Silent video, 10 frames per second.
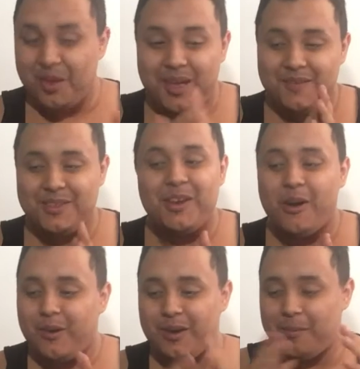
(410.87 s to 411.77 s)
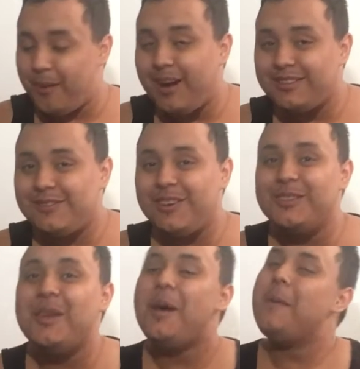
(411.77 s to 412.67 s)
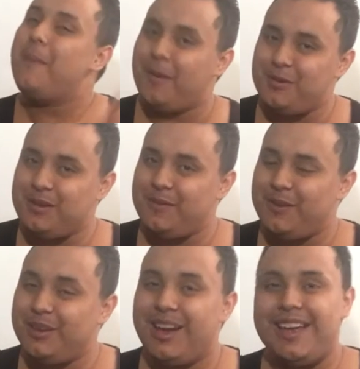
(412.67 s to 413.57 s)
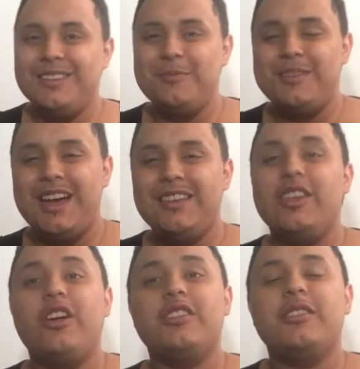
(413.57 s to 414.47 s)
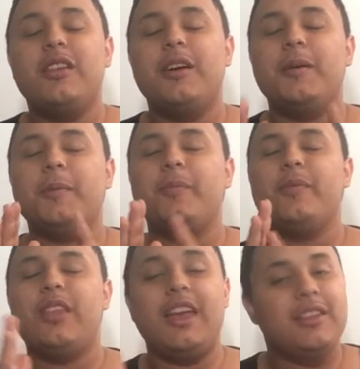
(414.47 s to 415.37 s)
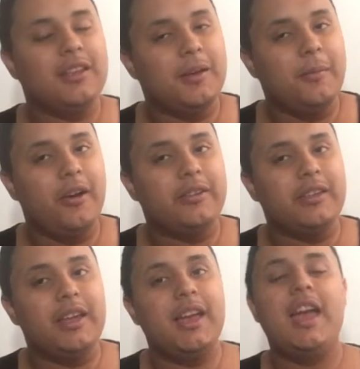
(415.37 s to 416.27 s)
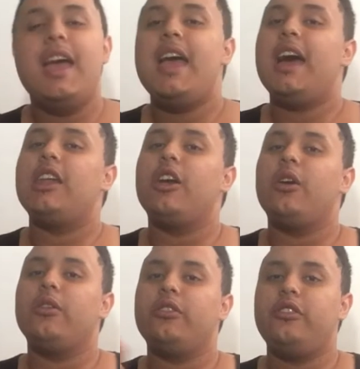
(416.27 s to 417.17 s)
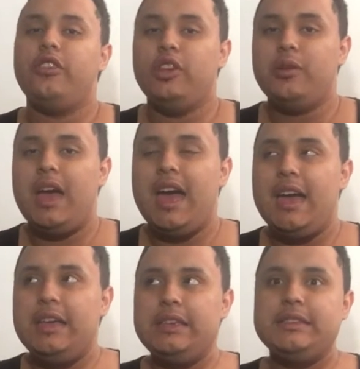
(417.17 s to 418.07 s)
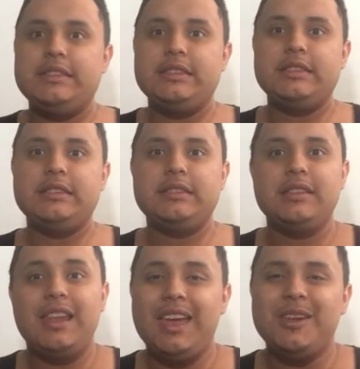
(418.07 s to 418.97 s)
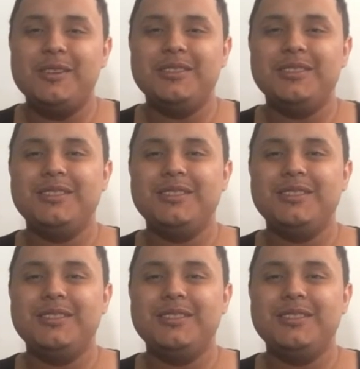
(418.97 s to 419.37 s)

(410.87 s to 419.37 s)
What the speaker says: even though I already unboxed the phone, but I'm doing it for you guys. Hope you guys like the unboxing, and I'll see you guys later.